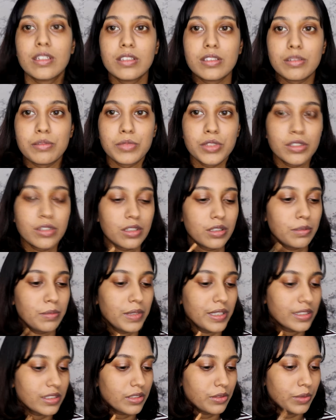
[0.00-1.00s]
So I'm just gonna
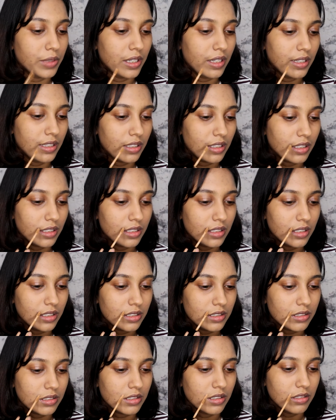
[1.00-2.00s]
place it where I need
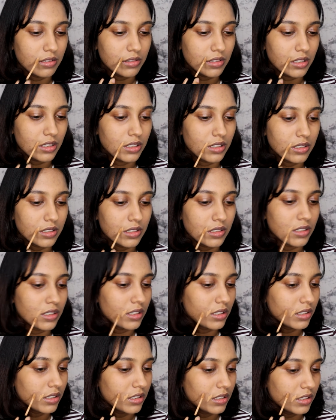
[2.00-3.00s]
it, so around here.